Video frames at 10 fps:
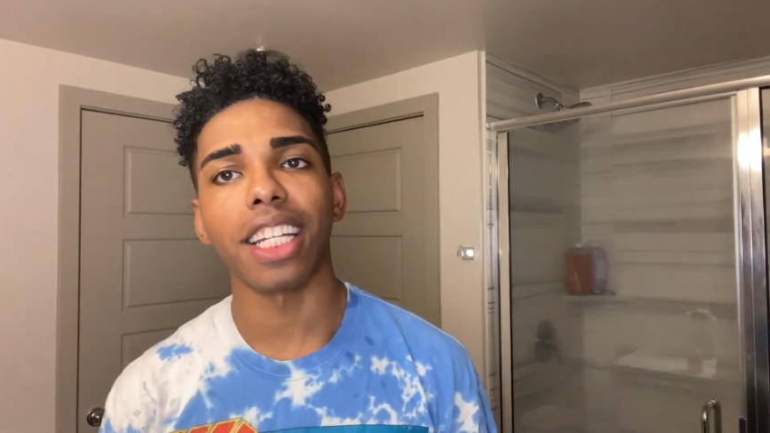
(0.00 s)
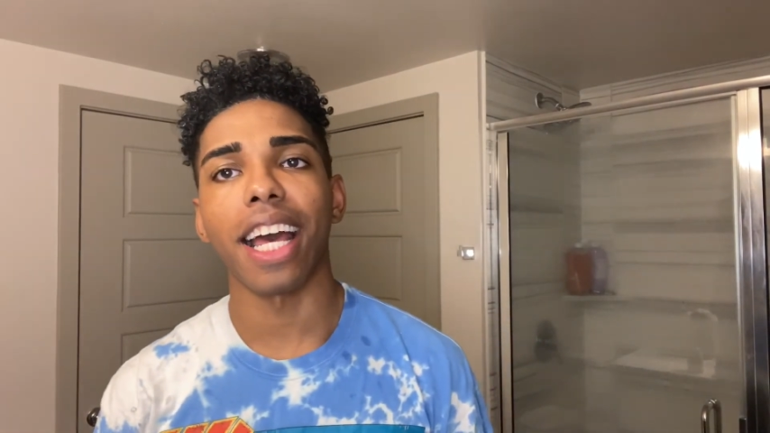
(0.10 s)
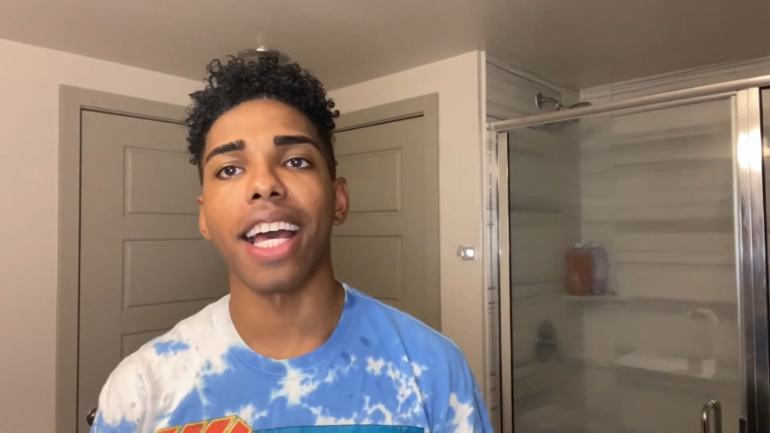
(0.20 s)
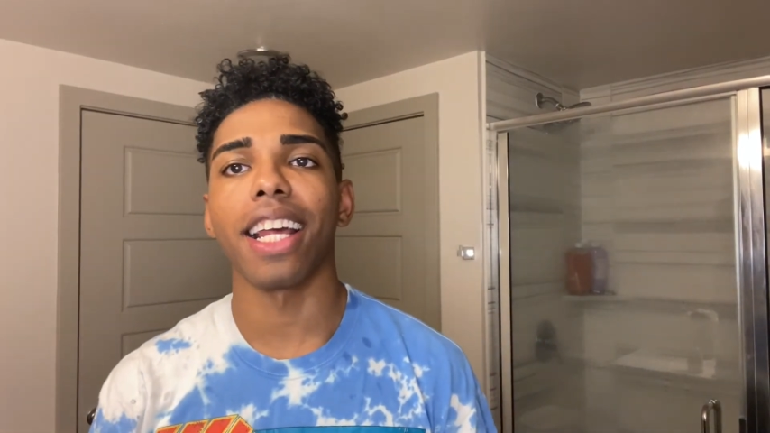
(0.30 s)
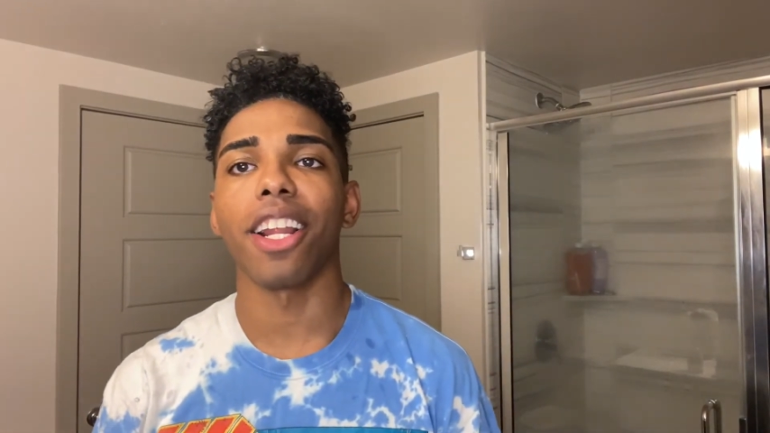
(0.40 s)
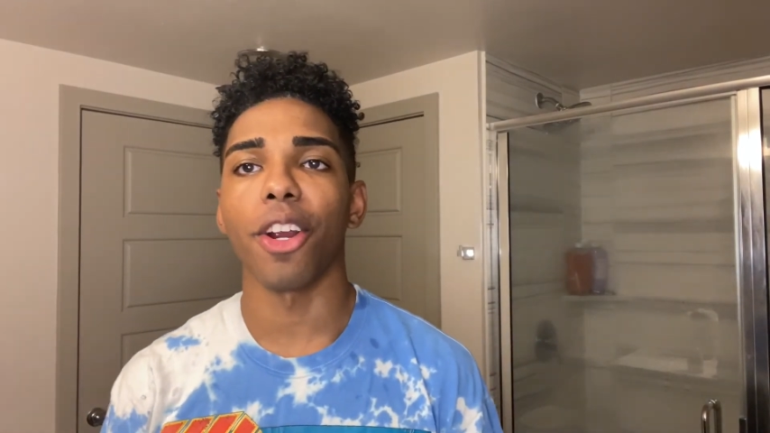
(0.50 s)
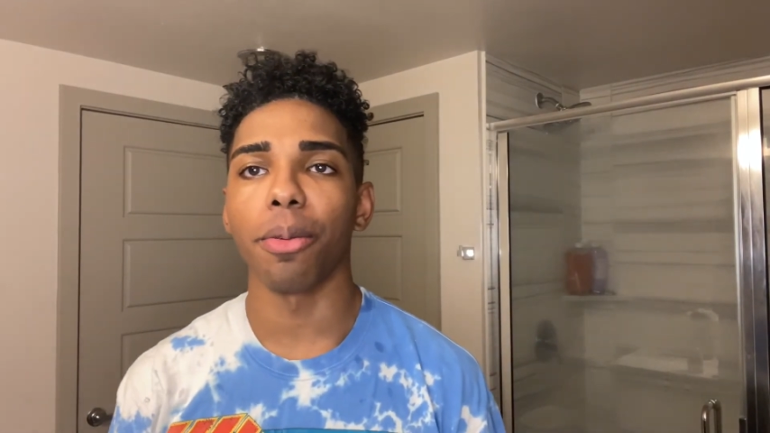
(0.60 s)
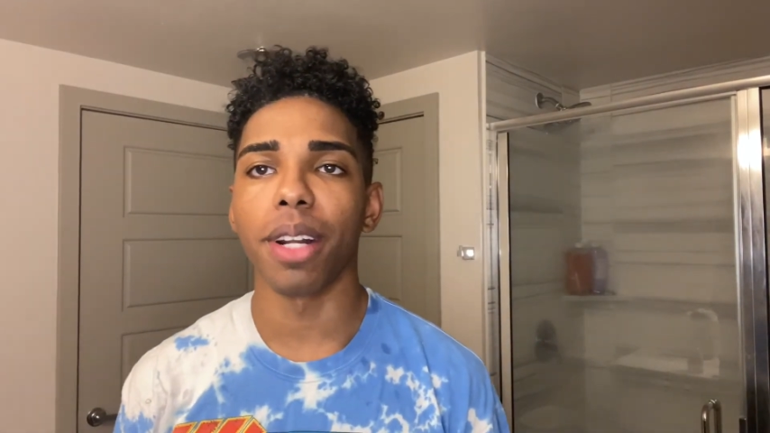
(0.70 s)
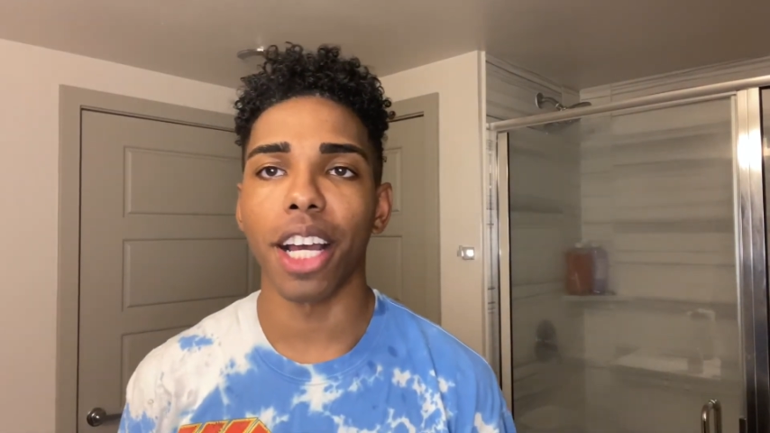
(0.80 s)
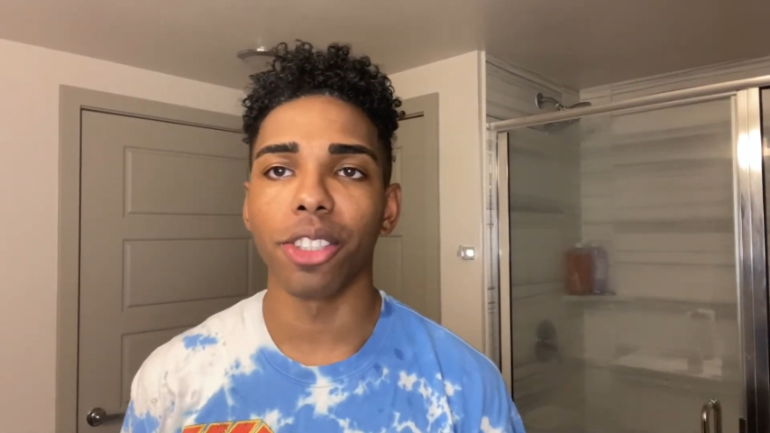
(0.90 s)
at
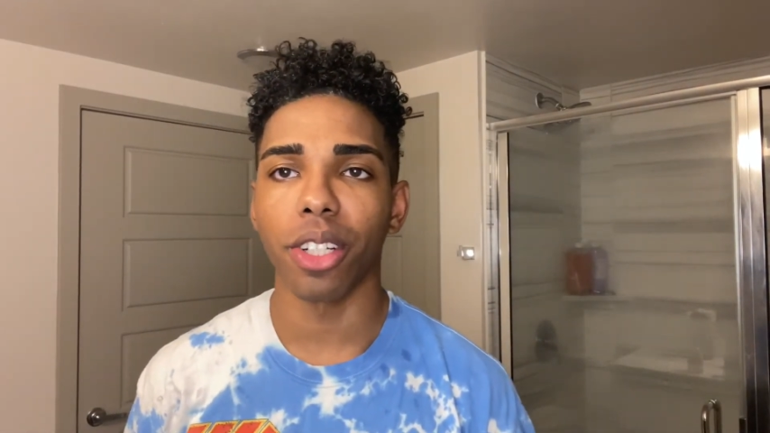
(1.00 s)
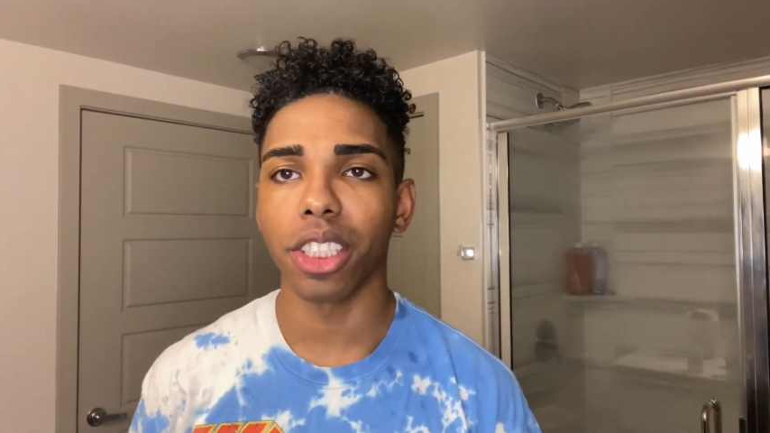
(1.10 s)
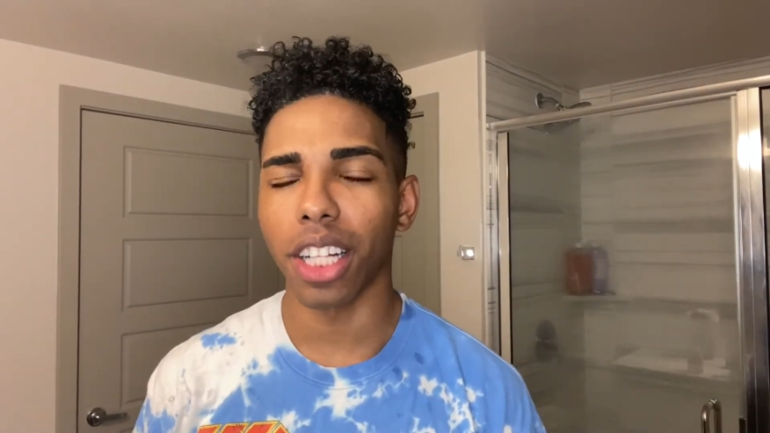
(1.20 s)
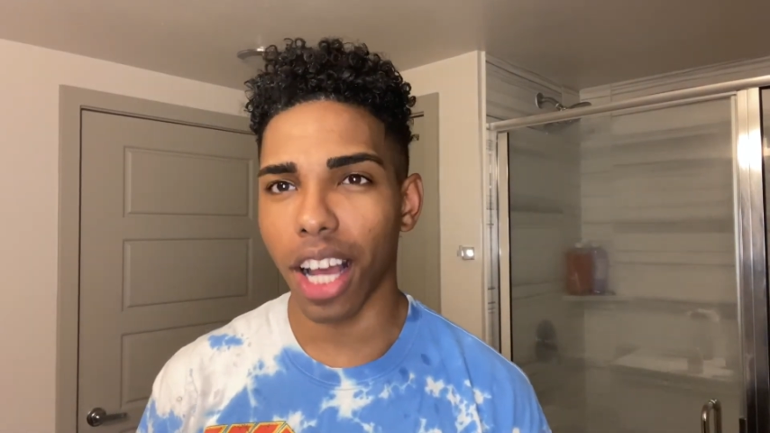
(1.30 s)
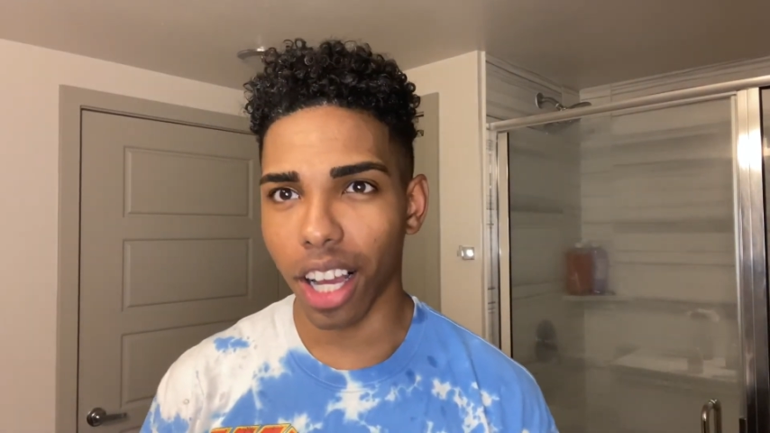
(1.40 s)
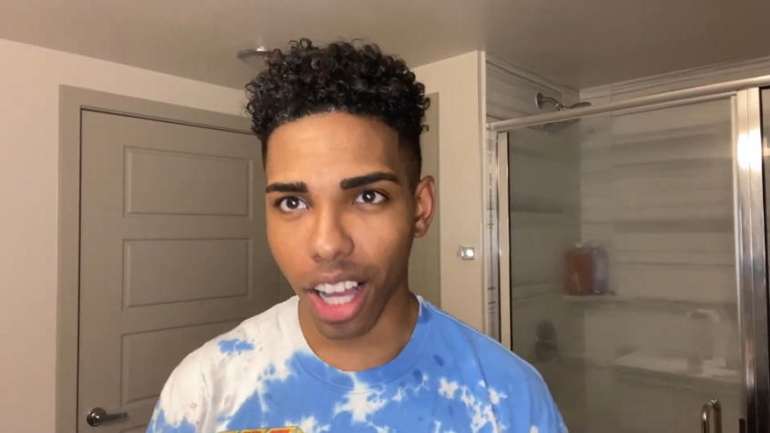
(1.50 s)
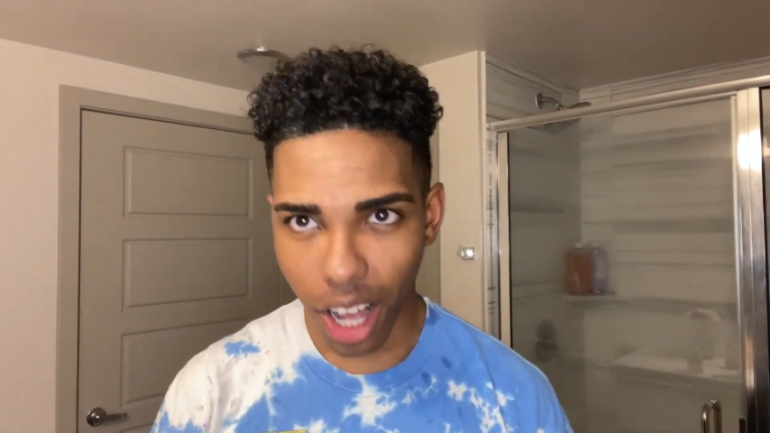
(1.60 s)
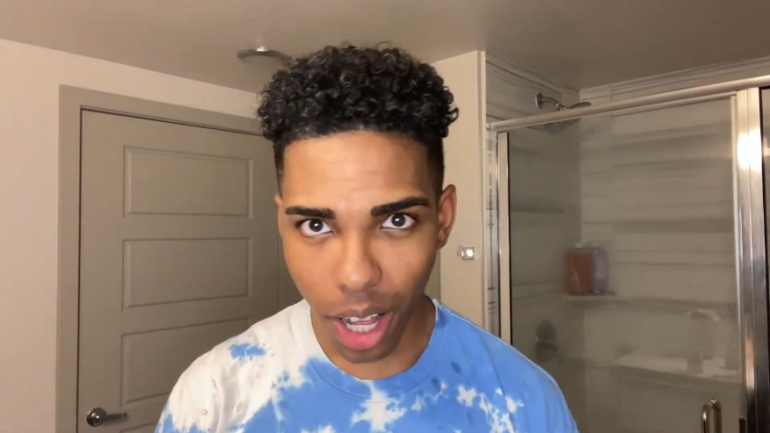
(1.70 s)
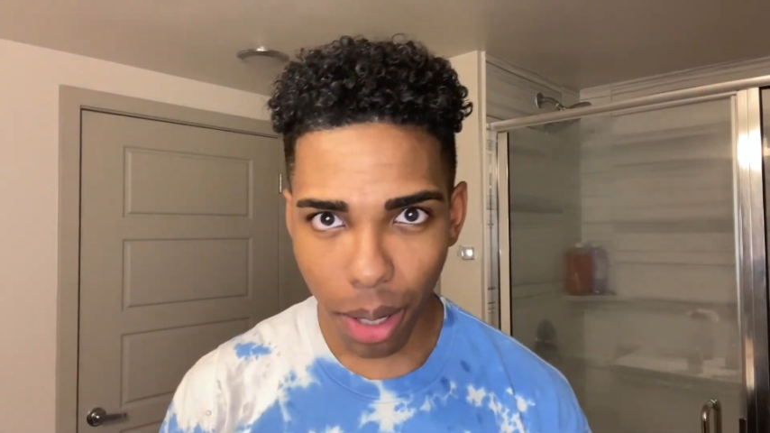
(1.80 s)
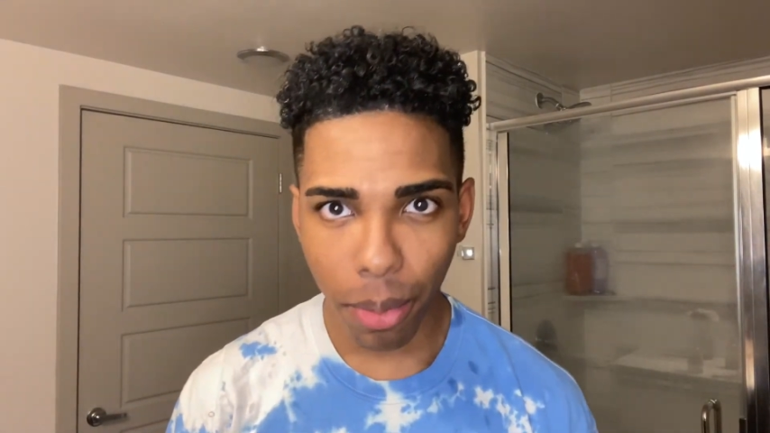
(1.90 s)

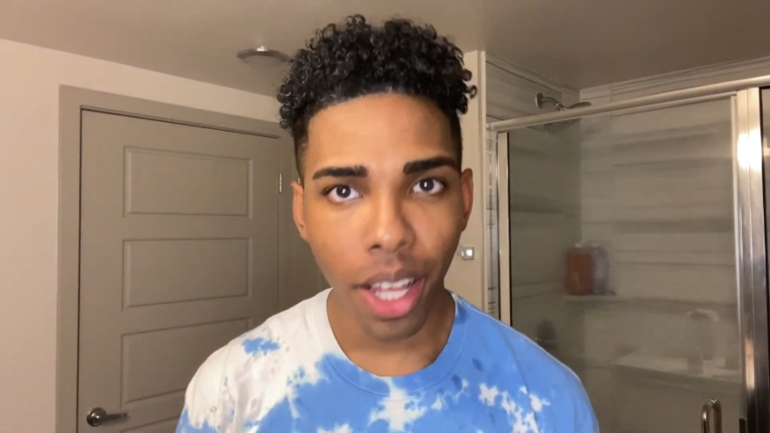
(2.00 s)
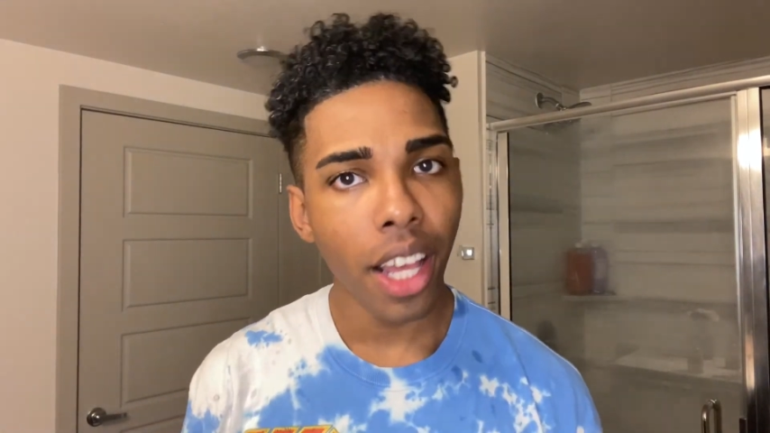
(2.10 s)
urbanhydration.com.